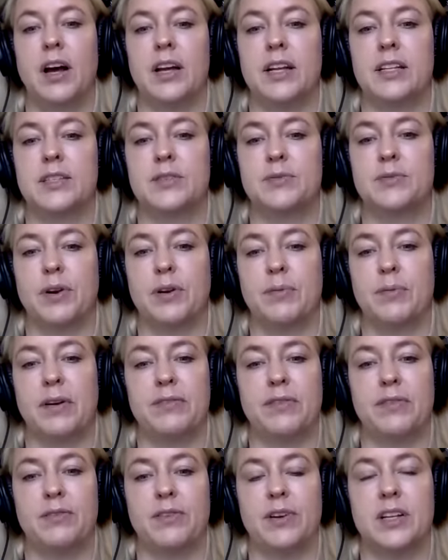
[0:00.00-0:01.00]
It's one of my
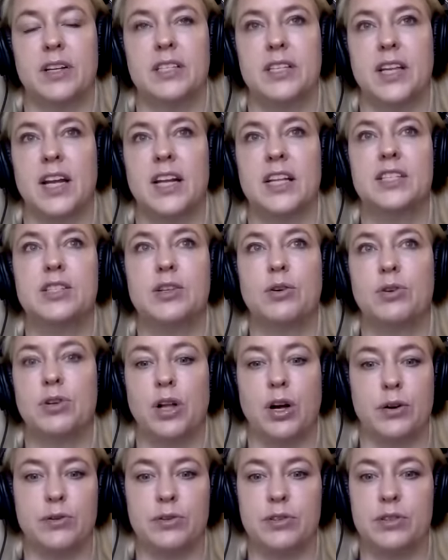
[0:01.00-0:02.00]
favorites, and it's so
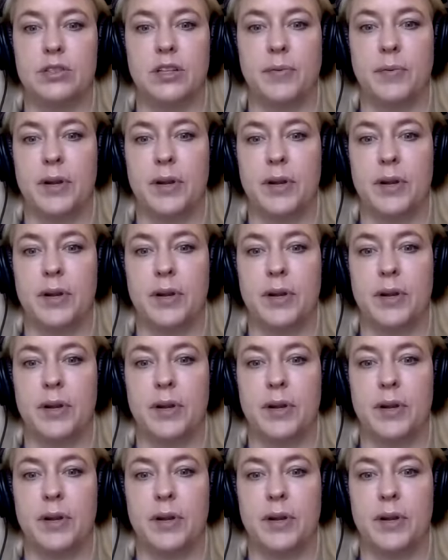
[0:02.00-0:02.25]
close.